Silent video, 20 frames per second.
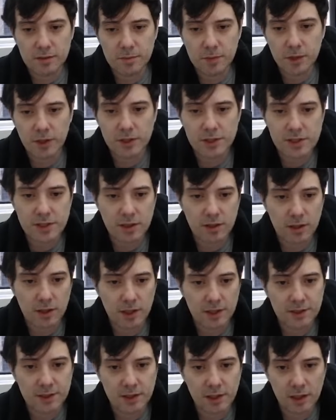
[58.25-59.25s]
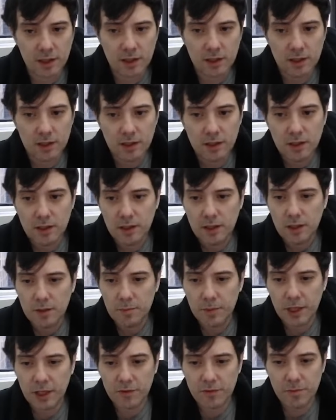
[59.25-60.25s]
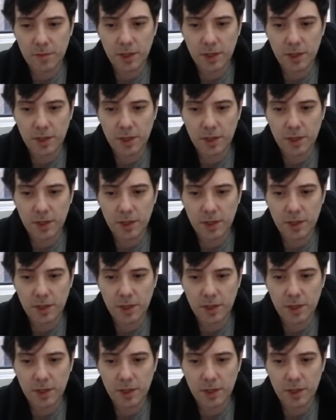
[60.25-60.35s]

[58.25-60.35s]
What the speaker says: Market's down a lot today. Bank of